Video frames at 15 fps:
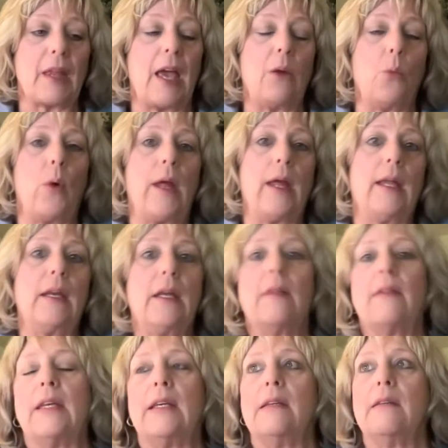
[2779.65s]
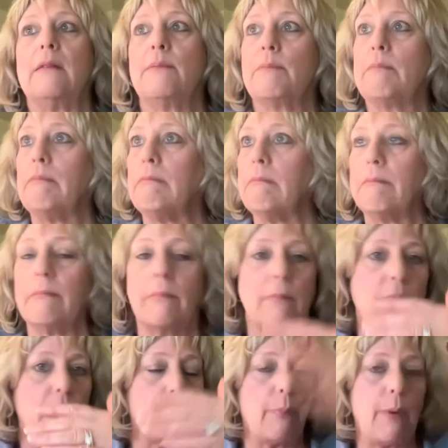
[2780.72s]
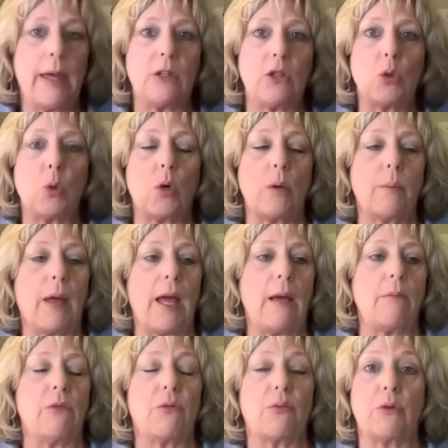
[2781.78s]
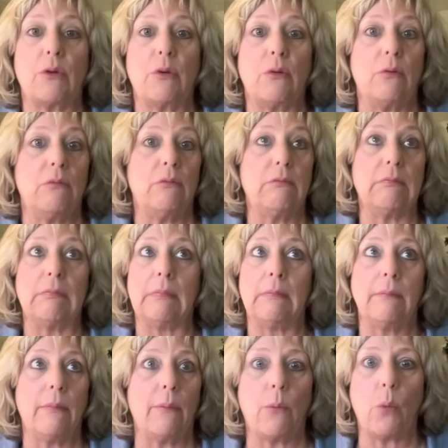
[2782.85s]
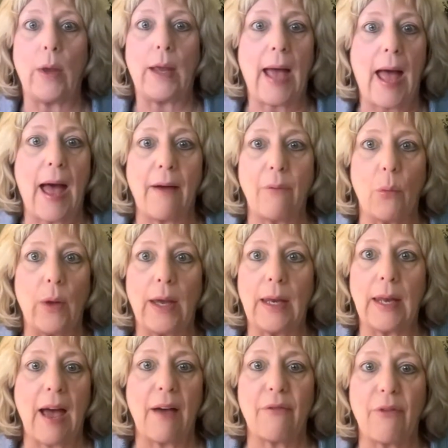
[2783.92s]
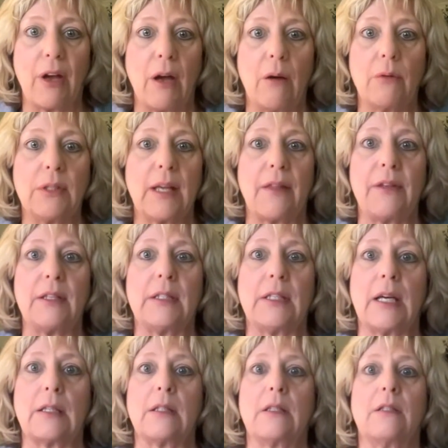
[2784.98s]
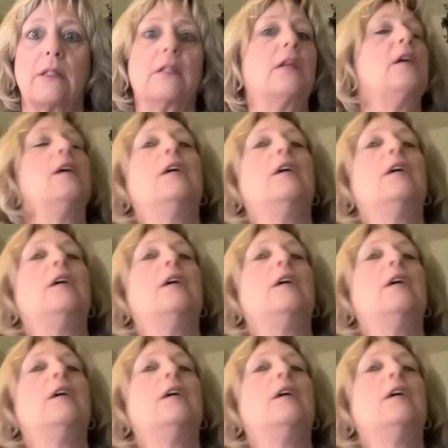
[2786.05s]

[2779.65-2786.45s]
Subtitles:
And when the big storm came through week and a half ago, Southeast Texas,